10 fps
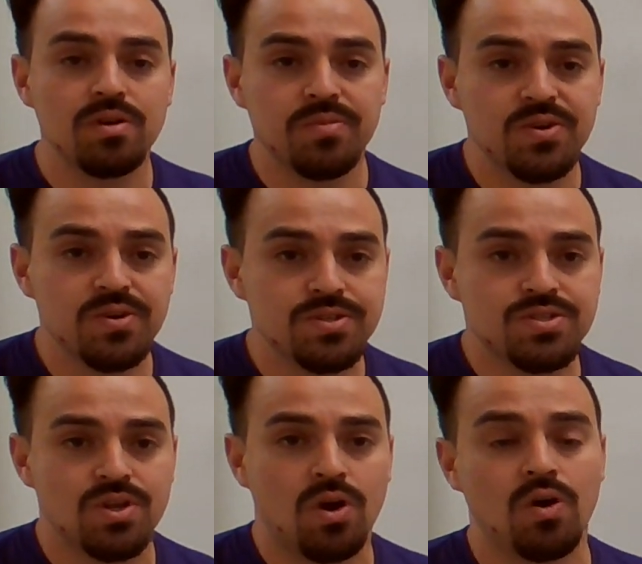
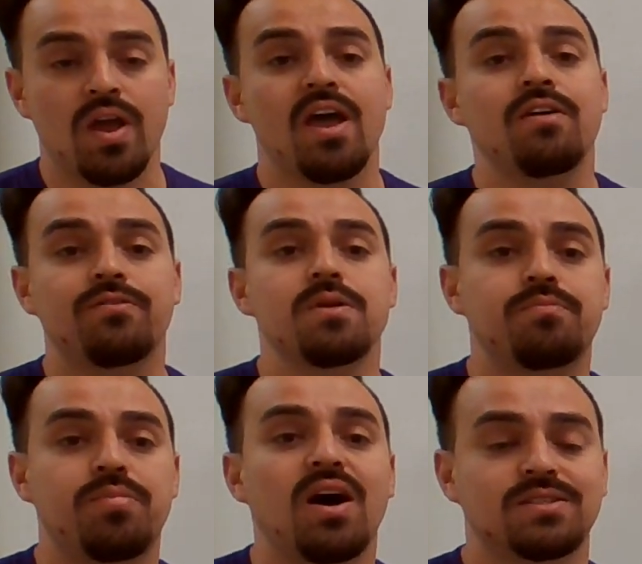numbers are include
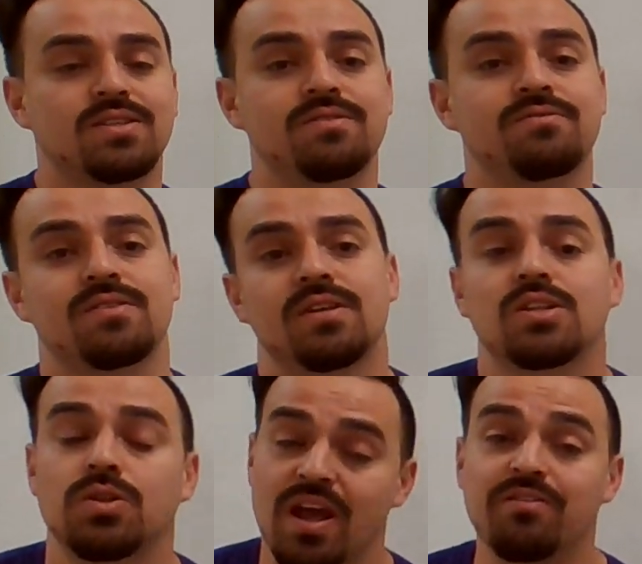
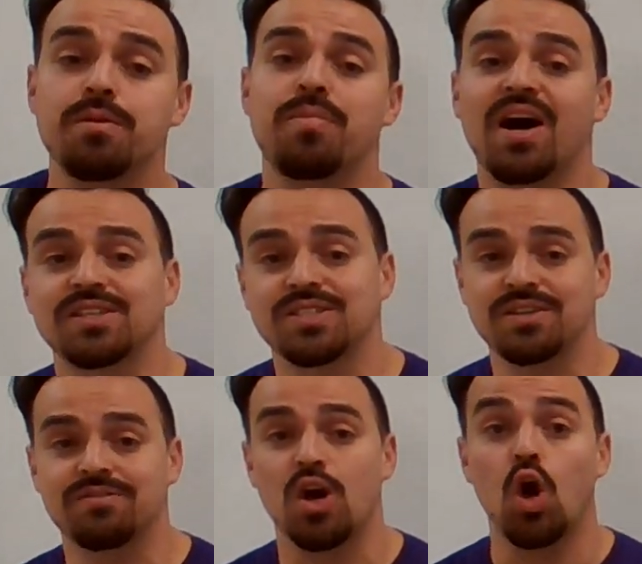every
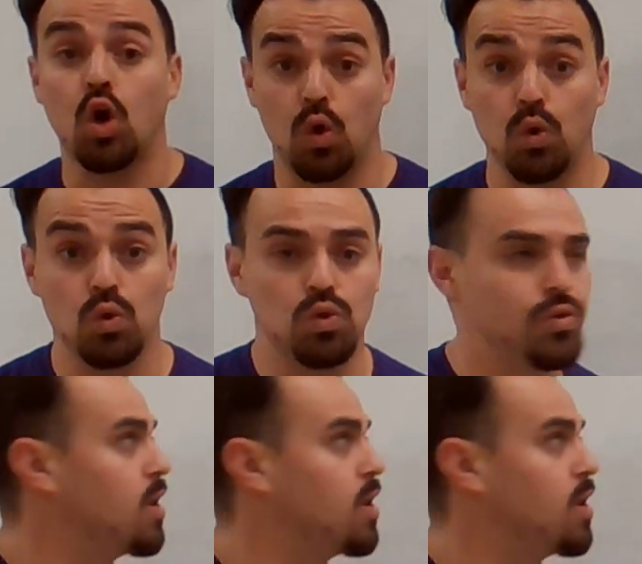positive whole